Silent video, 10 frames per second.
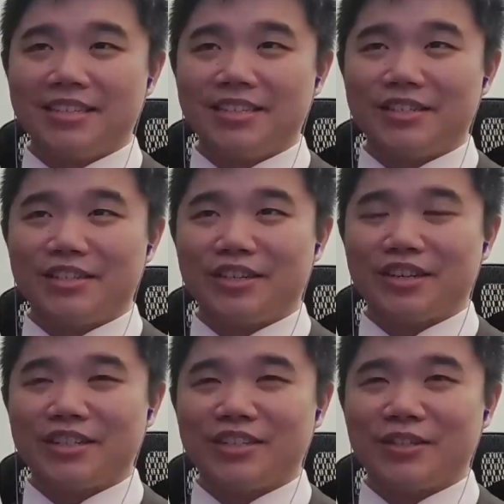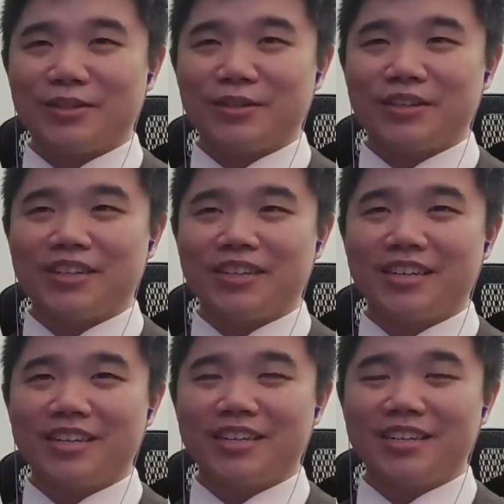Should have considered
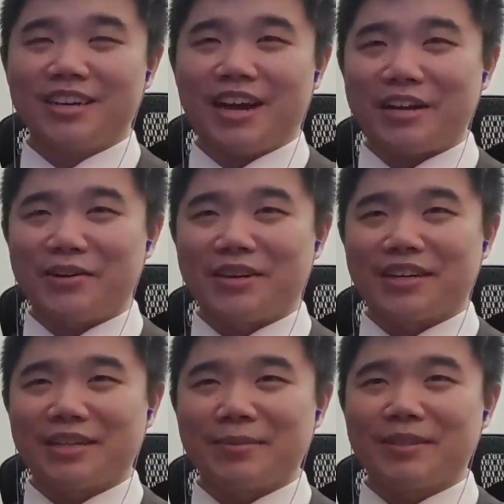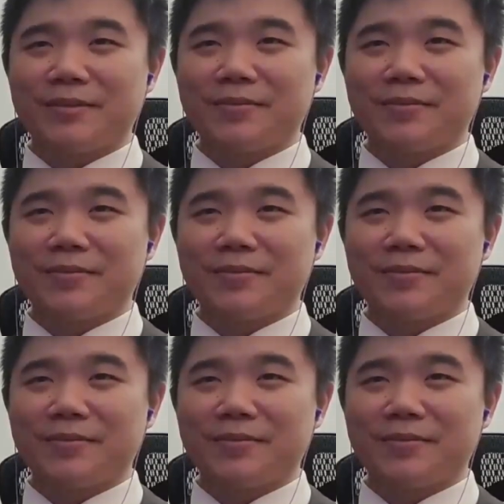hiring him.